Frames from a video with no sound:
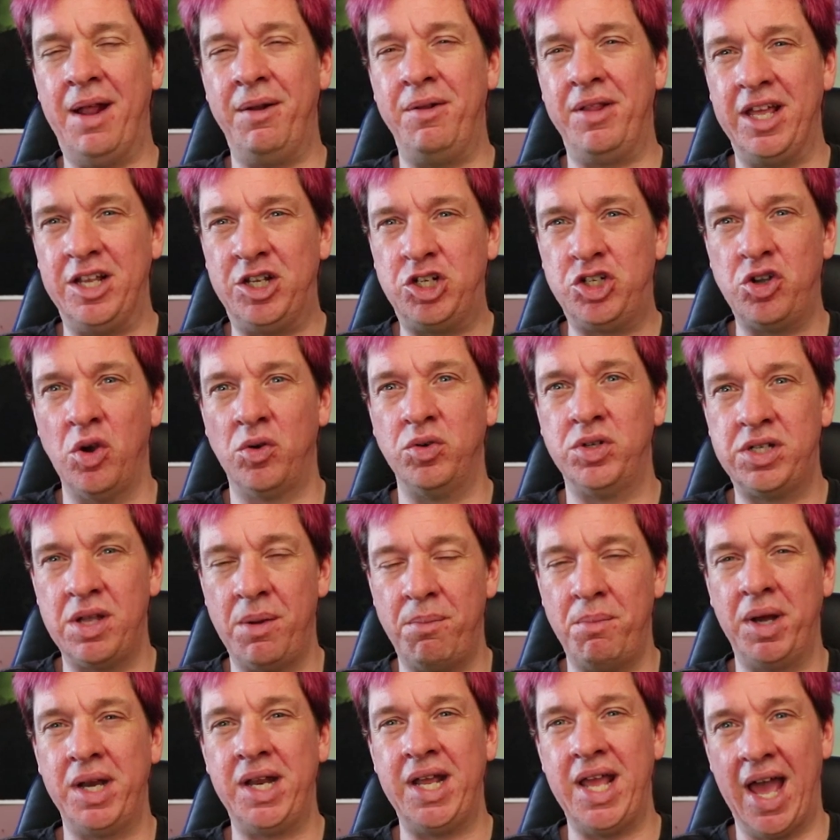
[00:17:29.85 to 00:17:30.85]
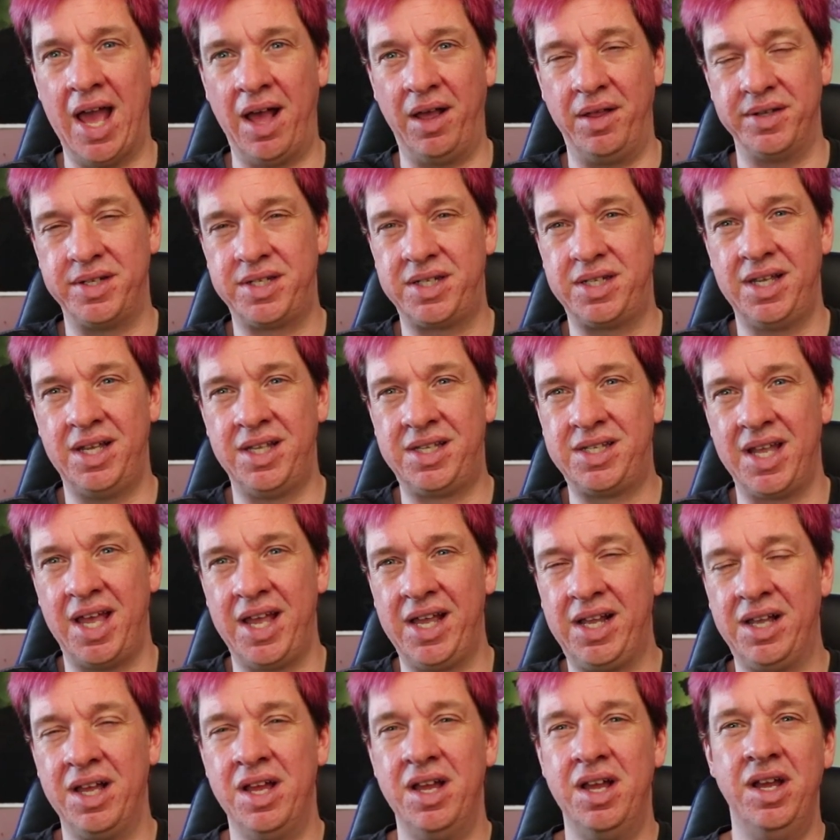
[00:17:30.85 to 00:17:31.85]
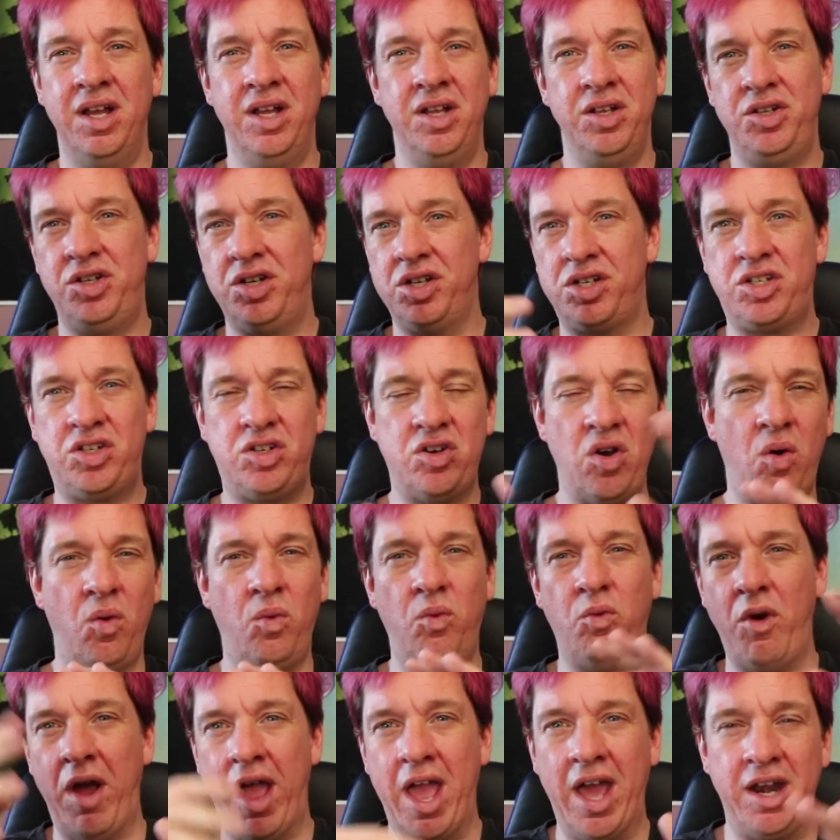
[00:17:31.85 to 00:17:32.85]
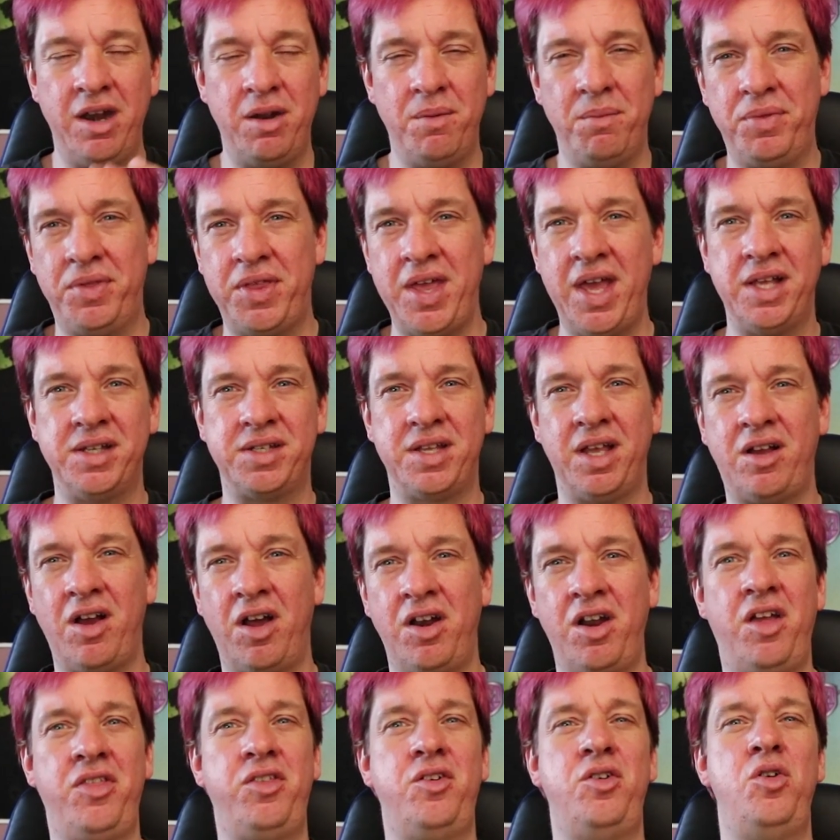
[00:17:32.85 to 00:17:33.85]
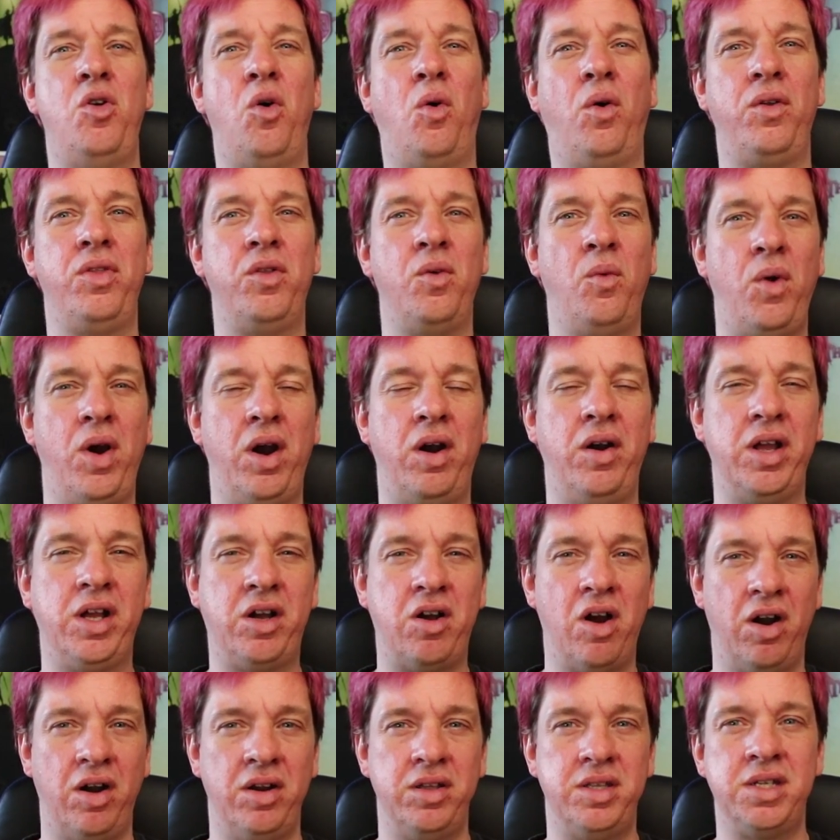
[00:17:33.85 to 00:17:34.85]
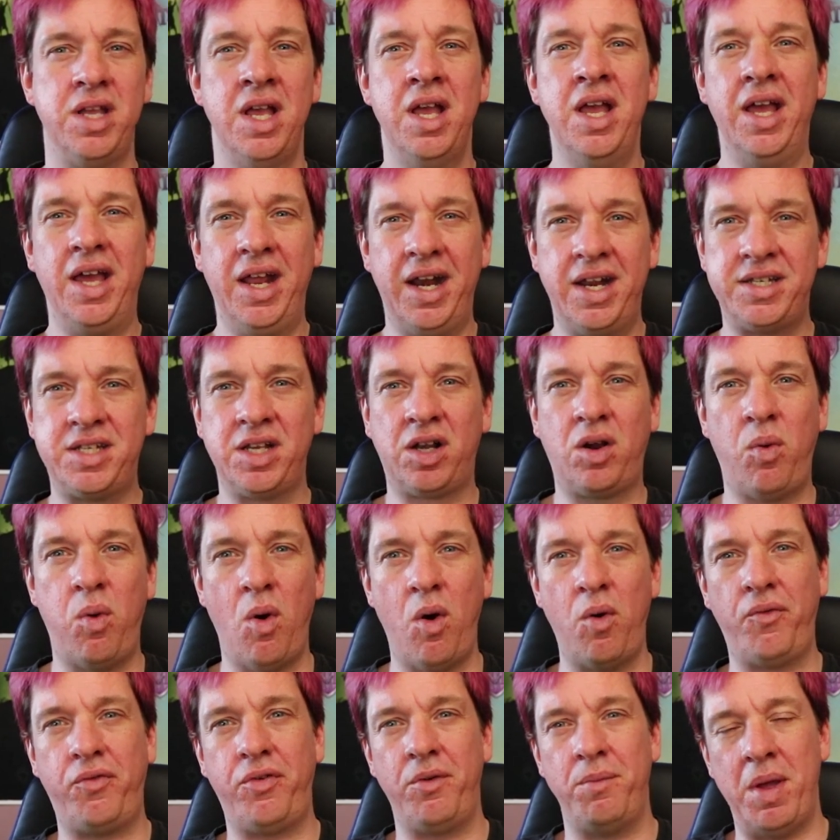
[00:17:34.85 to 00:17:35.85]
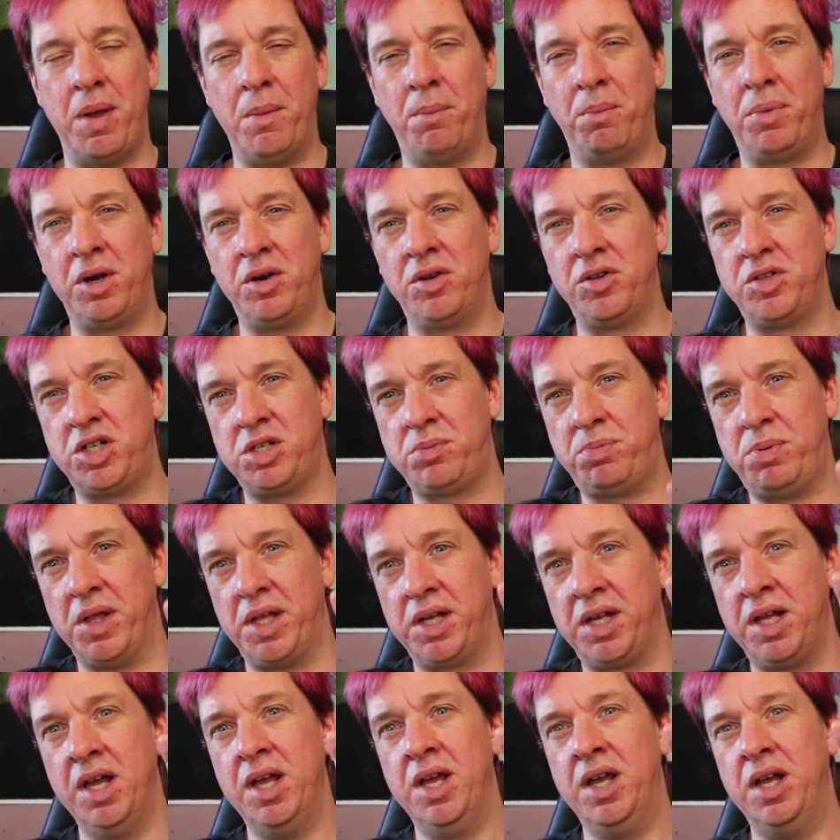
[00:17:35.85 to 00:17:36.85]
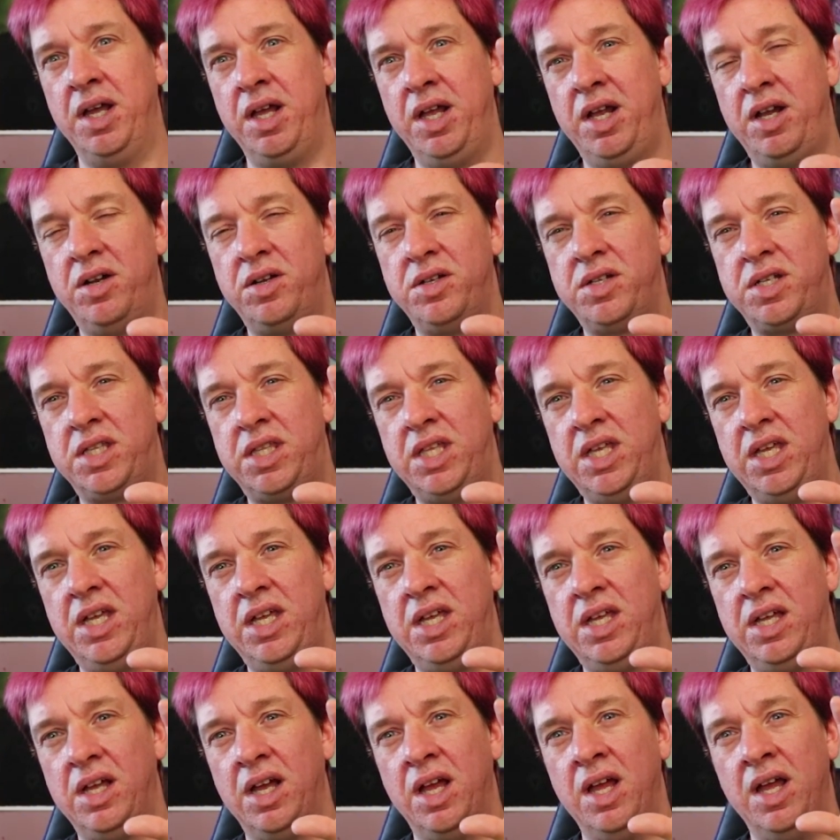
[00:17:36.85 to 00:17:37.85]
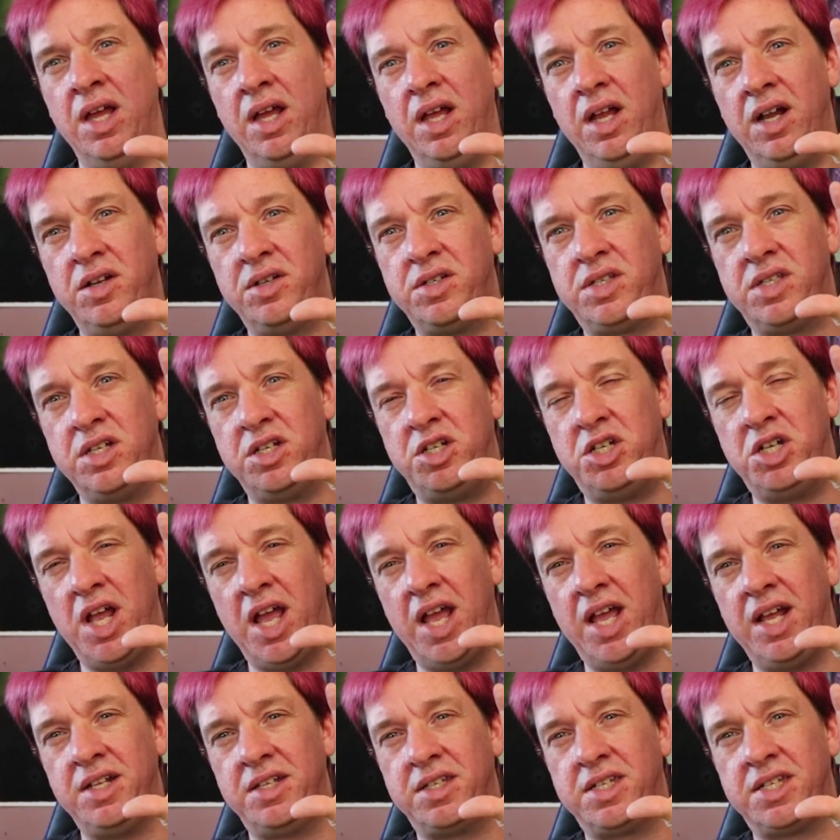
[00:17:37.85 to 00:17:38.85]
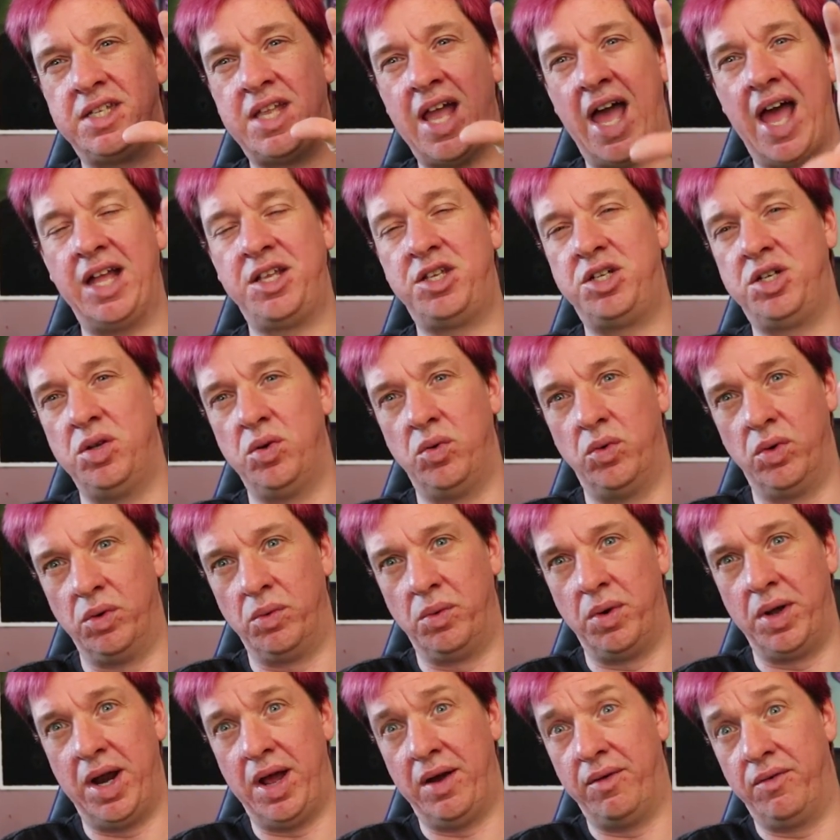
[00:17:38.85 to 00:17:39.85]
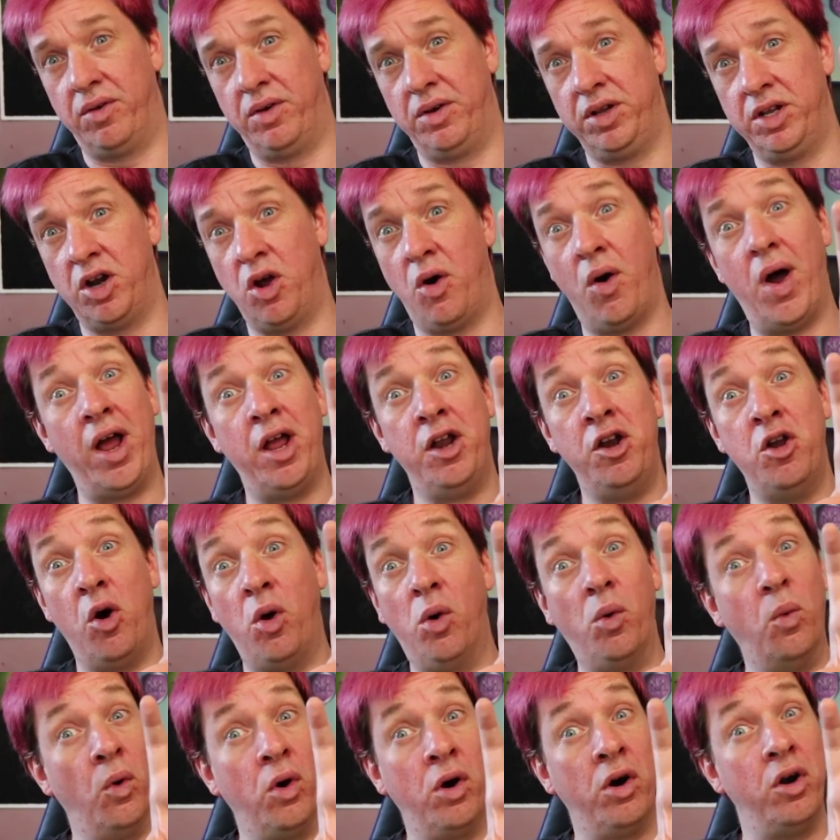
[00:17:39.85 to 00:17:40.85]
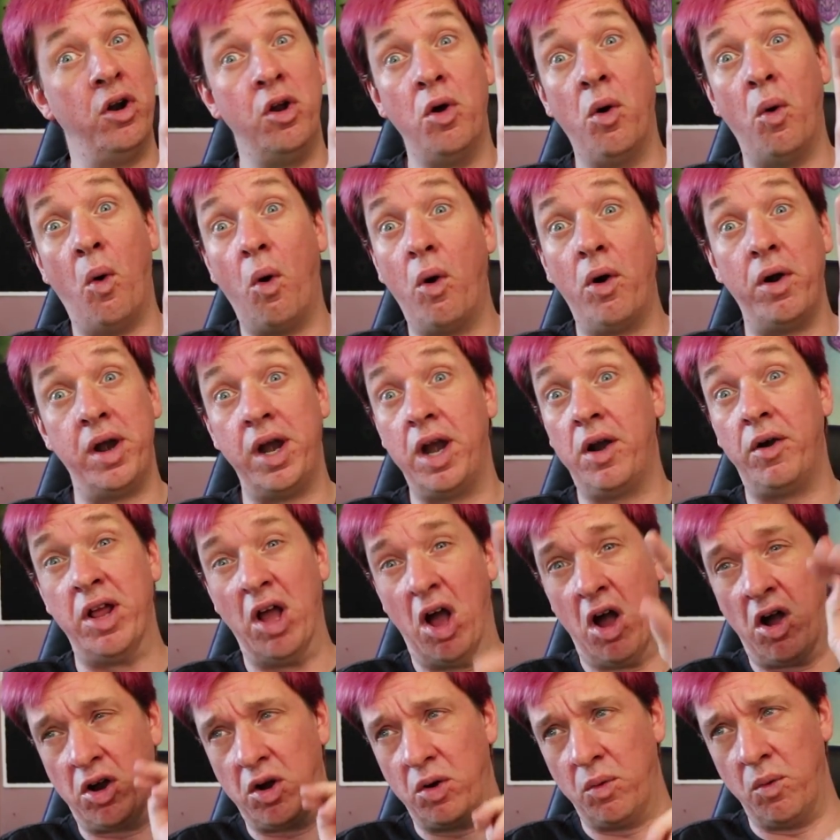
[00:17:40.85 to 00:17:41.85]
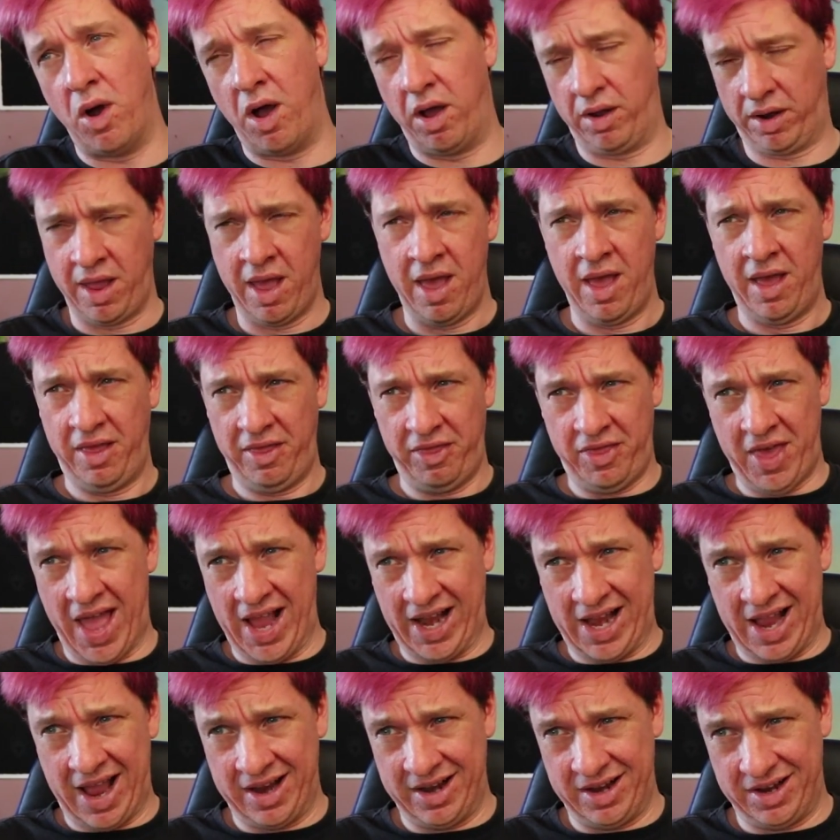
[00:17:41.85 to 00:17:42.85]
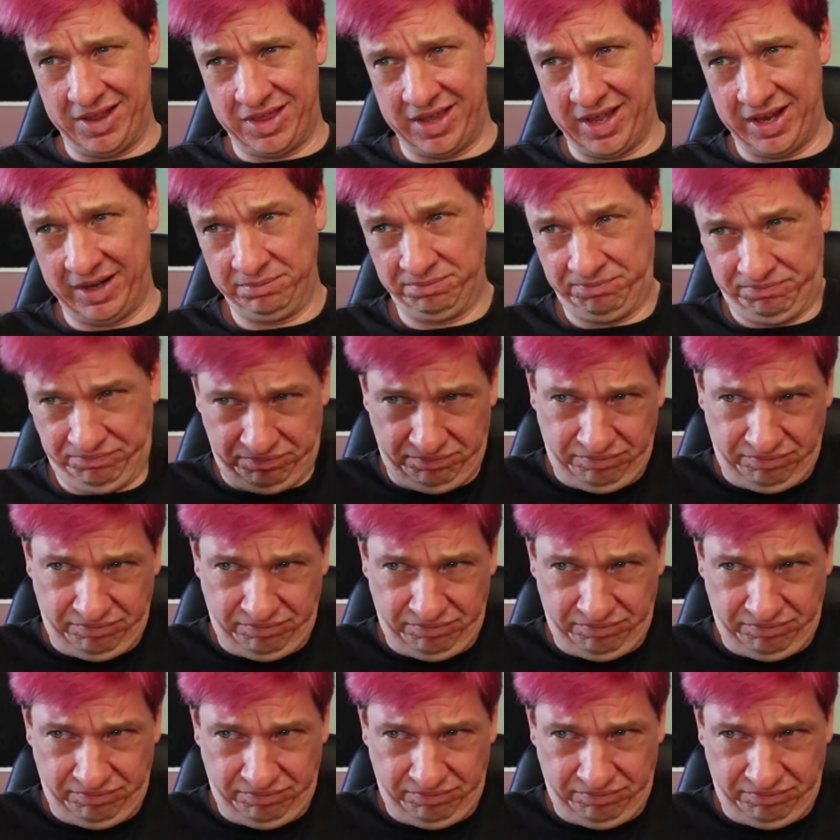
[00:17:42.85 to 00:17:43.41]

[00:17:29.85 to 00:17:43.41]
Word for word: and they show somebody else. It's like just show random things. Like on other Norin the Wary cards, it has a quote from him, but it'll just be like, here's the here's the jade statue or whatever. You know, I know weren't no ordinary hunk of rock. That kind of thing.